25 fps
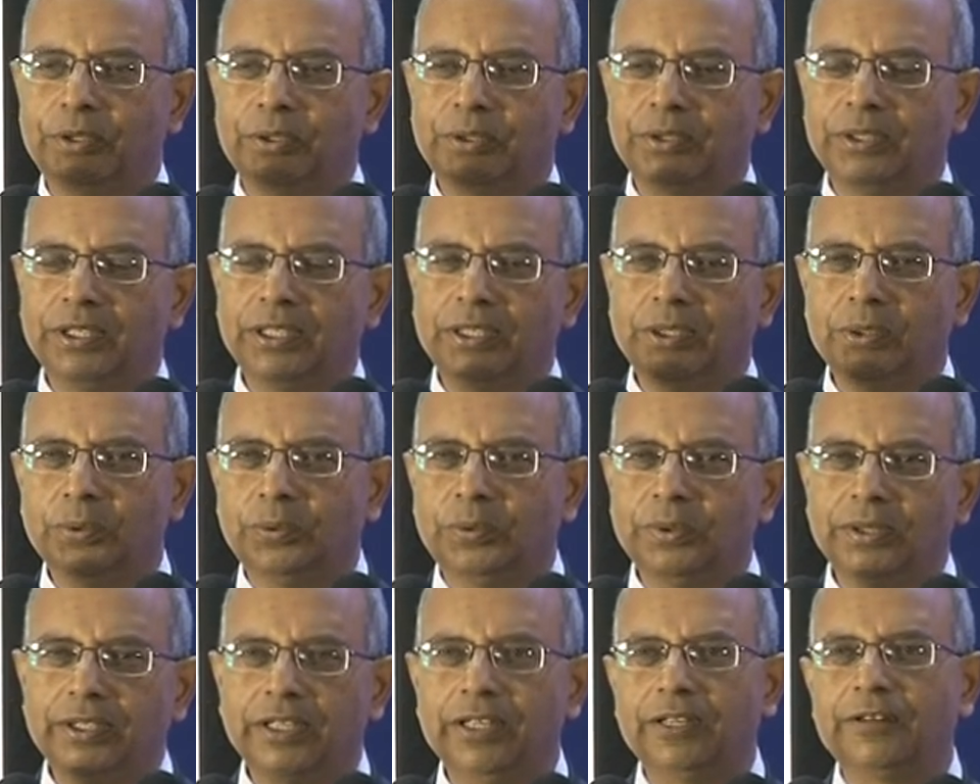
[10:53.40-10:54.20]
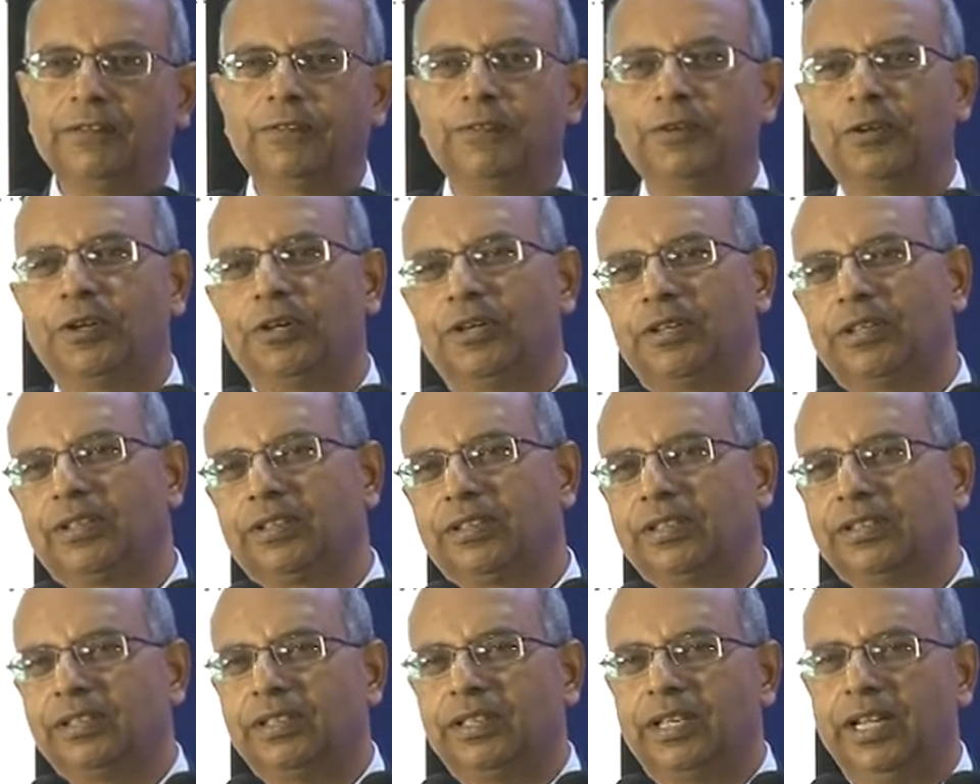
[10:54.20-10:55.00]
nodal for
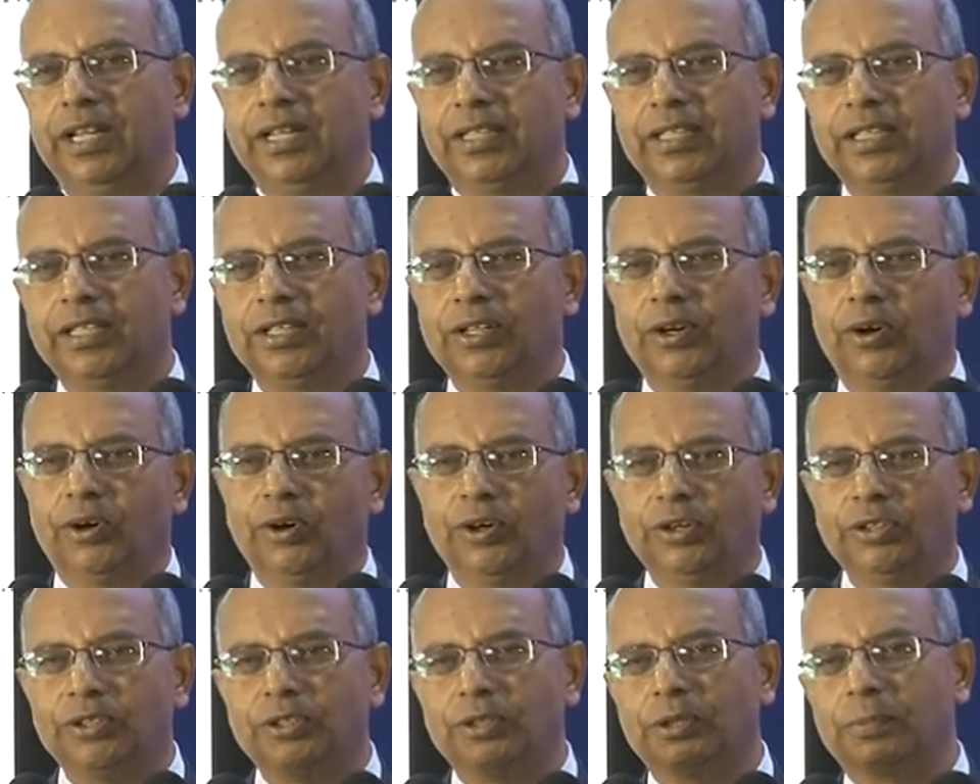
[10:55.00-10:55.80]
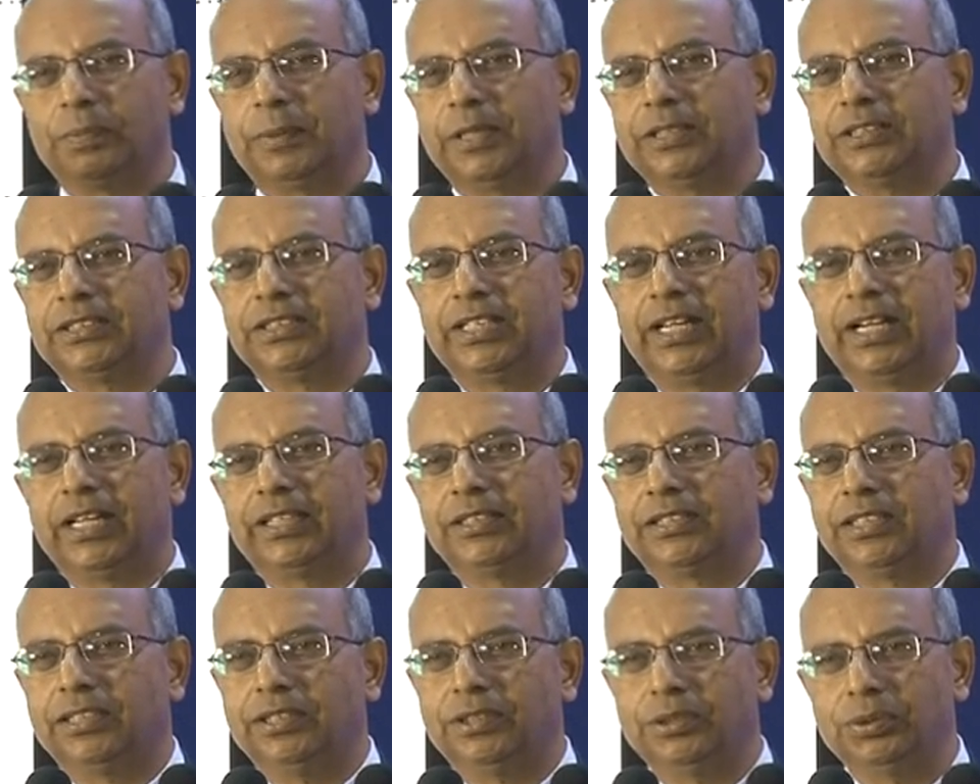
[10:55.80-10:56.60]
taking all your
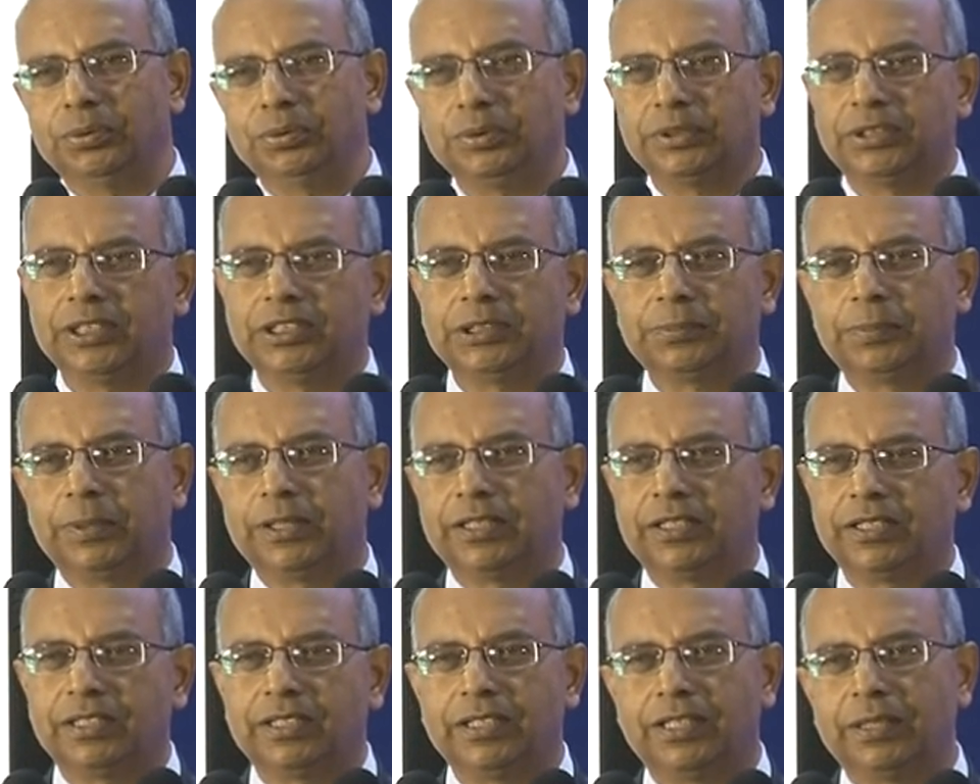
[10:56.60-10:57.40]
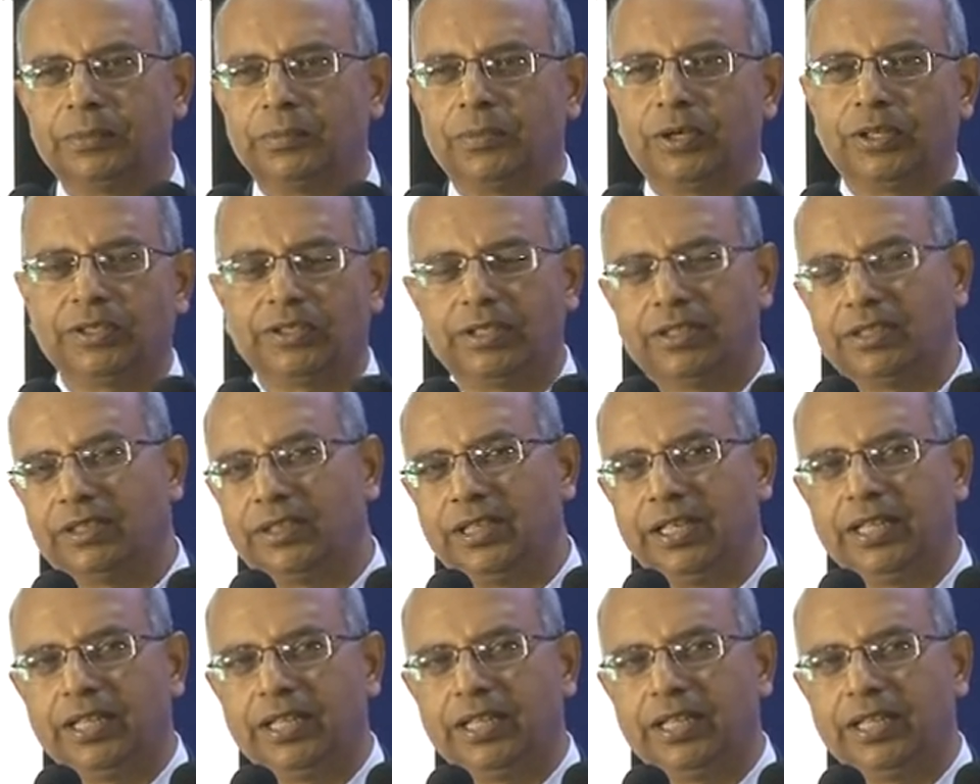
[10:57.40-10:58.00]
panchayat and use this particular model.